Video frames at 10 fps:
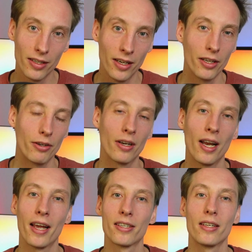you can
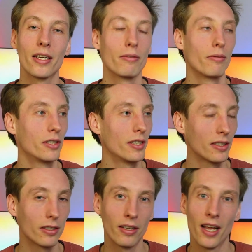actually
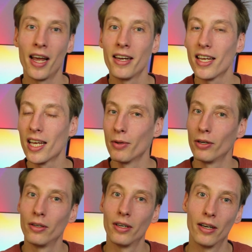register any
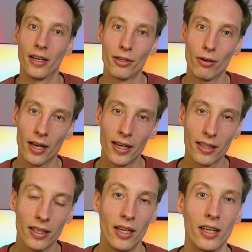email you like.
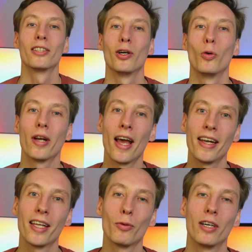So what I
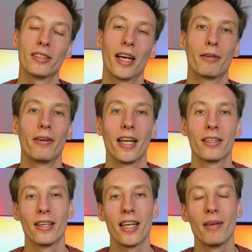did was I created
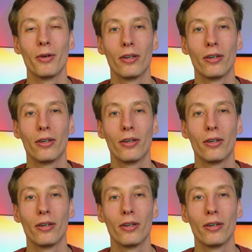an email